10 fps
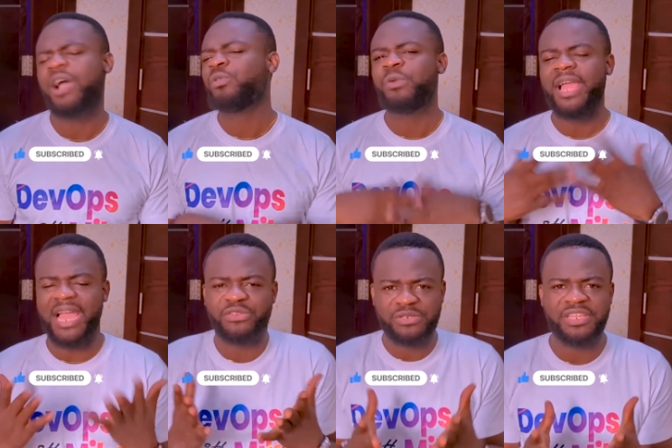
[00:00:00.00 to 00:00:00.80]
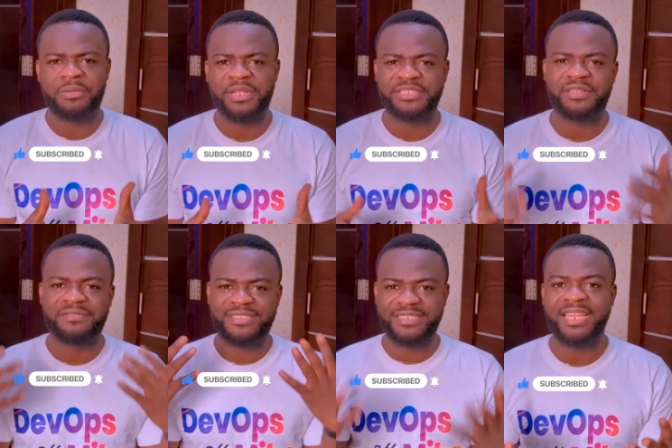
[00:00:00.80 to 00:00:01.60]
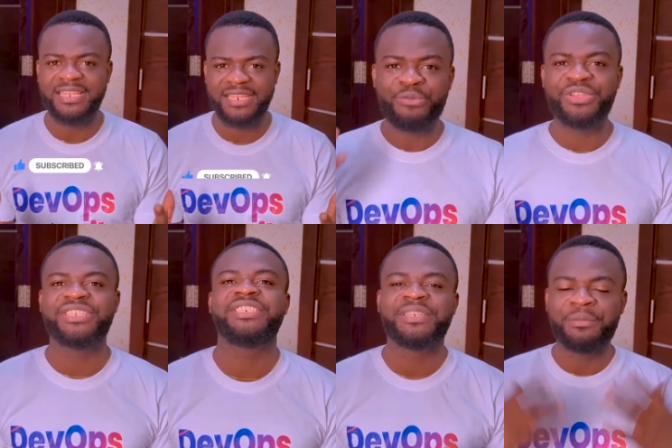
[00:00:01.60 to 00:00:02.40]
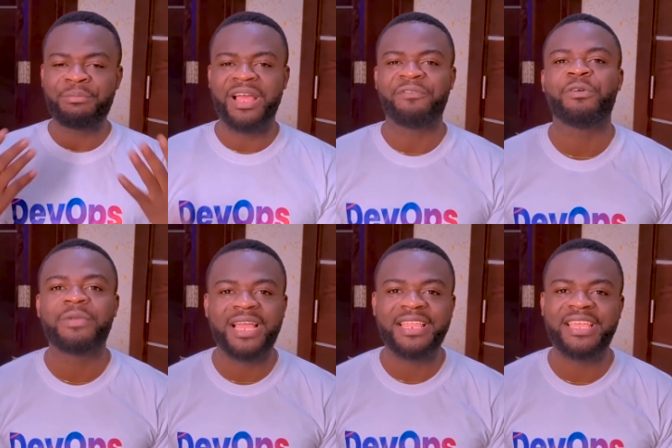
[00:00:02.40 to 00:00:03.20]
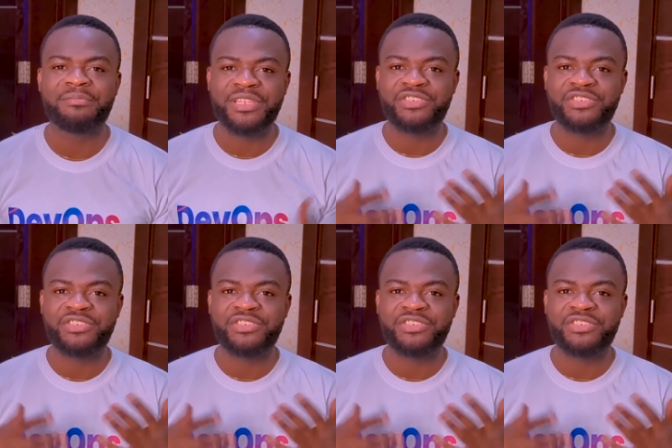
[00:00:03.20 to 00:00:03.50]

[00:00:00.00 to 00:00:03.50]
how do I actually get myself started? Which platform can get me